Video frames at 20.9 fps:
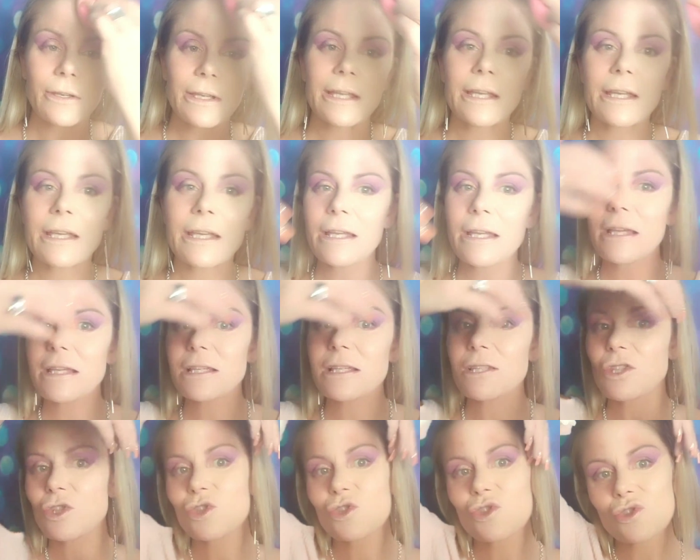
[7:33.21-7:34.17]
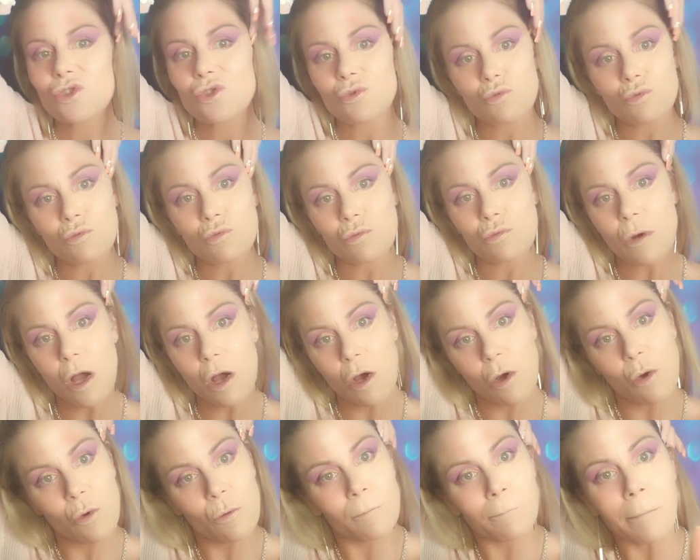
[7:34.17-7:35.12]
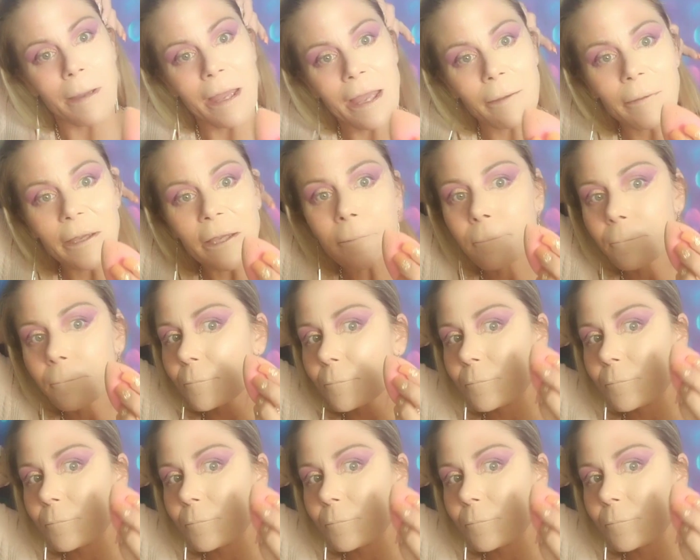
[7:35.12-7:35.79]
It is strong, baby.